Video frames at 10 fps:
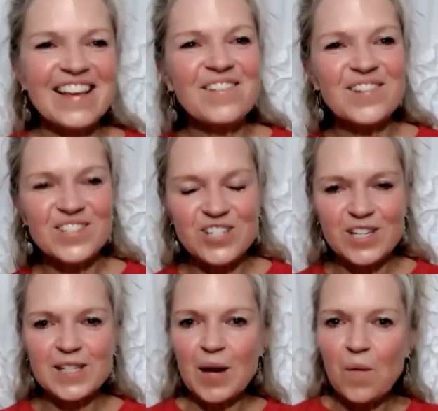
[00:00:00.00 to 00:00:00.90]
it was
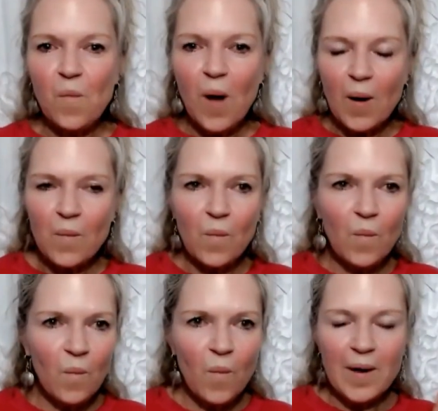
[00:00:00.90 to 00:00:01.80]
just like what
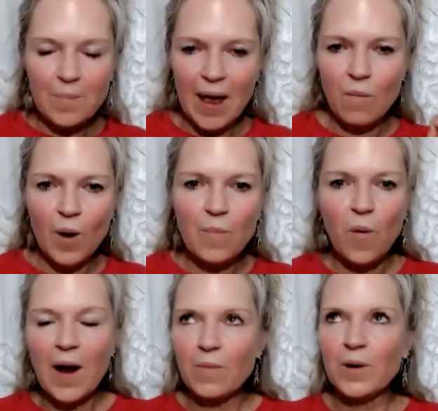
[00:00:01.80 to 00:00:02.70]
what at what
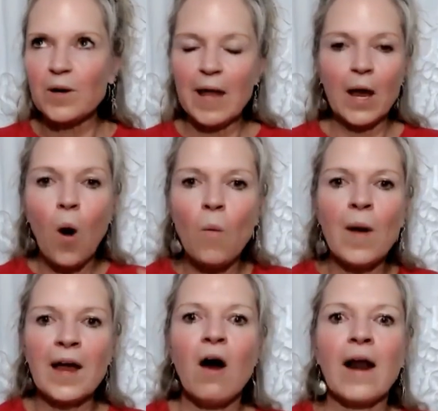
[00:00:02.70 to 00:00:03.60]
point were you like oh
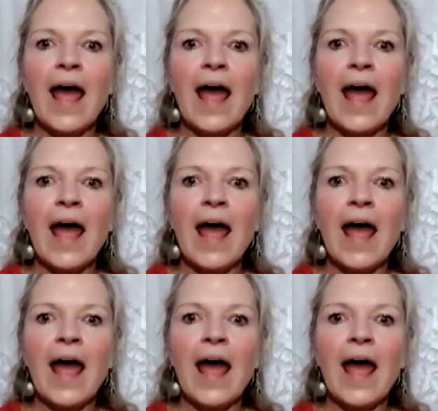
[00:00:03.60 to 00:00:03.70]
my the god